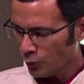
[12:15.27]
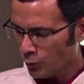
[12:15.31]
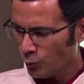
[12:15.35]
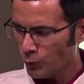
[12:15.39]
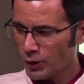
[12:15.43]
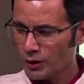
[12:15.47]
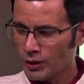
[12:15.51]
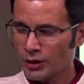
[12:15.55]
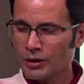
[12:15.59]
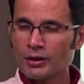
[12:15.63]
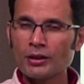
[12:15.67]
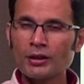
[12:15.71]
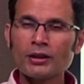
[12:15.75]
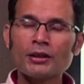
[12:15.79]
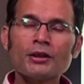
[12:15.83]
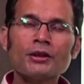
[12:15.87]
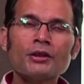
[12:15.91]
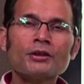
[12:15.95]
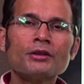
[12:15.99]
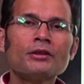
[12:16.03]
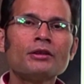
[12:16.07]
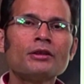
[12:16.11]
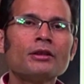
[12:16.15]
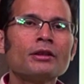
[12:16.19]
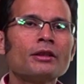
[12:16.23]
Well,
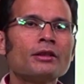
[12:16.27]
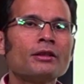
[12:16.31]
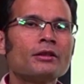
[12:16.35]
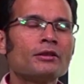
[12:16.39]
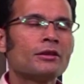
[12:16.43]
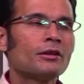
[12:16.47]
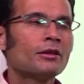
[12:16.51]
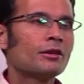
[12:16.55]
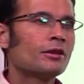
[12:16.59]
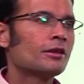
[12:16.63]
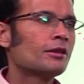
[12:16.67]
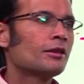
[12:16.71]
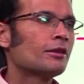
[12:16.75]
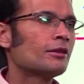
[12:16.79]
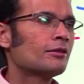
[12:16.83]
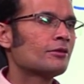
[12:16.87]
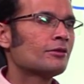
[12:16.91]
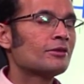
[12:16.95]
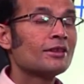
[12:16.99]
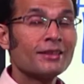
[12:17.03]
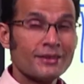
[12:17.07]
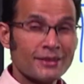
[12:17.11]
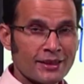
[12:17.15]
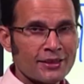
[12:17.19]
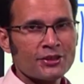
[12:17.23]

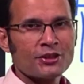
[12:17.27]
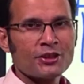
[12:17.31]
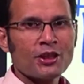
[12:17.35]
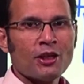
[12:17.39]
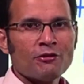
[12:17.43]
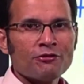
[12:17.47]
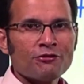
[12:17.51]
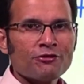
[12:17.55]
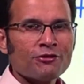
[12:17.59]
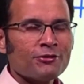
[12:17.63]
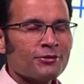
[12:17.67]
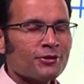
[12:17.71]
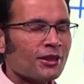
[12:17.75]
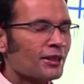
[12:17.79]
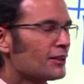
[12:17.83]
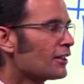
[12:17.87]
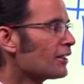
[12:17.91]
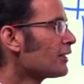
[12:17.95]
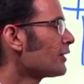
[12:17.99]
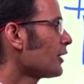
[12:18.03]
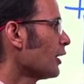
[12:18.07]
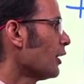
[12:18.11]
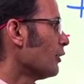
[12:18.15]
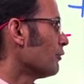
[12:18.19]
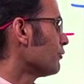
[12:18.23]
this is tough. This
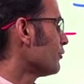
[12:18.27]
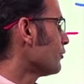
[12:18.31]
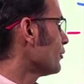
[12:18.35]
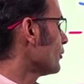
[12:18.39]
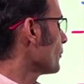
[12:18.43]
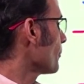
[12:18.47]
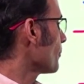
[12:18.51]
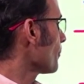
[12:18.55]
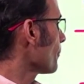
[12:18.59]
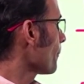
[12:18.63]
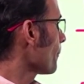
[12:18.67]
is tough.